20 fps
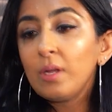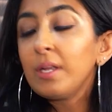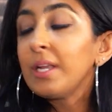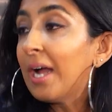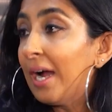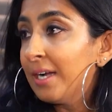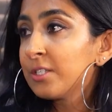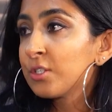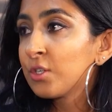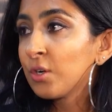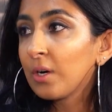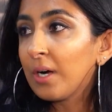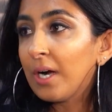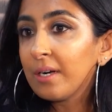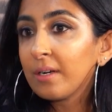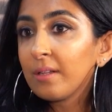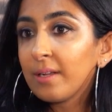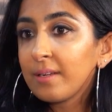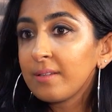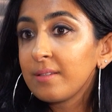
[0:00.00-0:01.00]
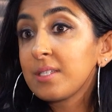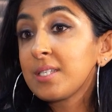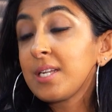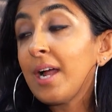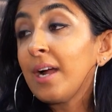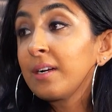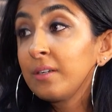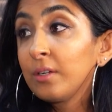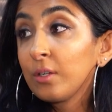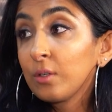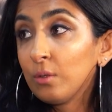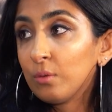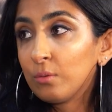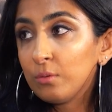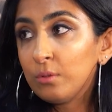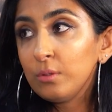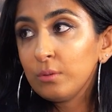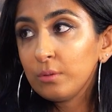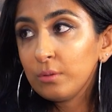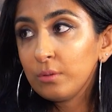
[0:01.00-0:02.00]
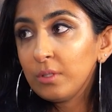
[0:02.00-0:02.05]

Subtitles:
Yeah, I took kind of like the technical route.